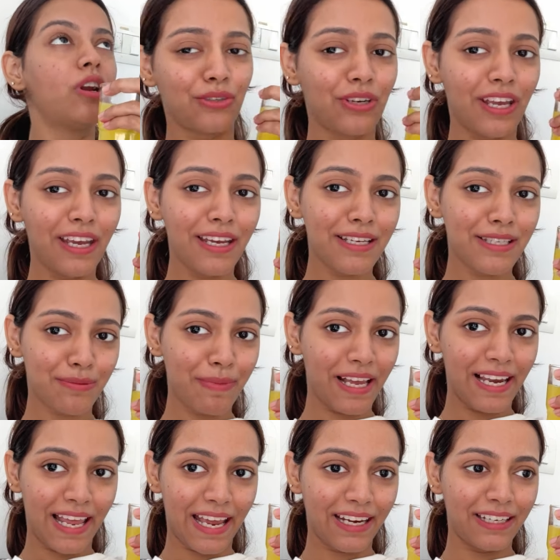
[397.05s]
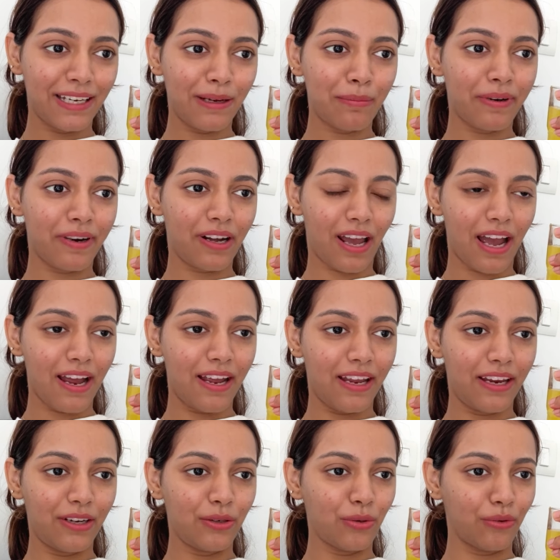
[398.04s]
Today is my leg day, but
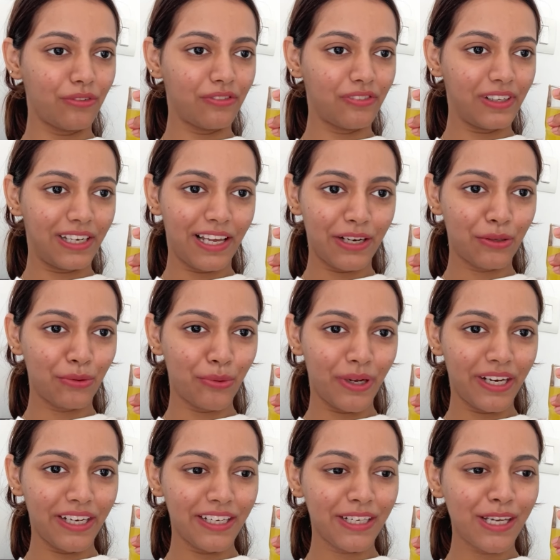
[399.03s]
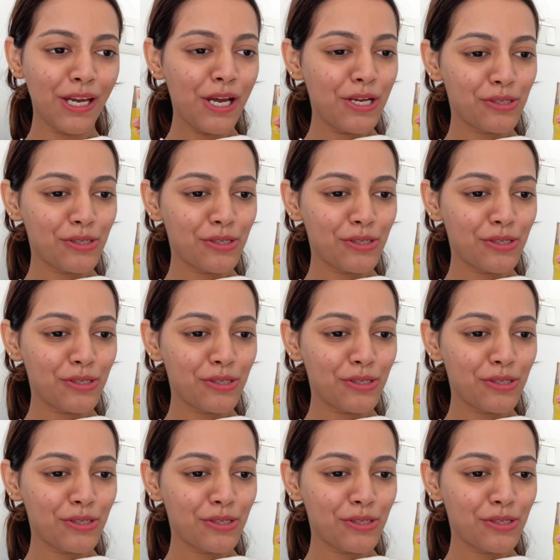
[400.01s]
I don't feel like doing it.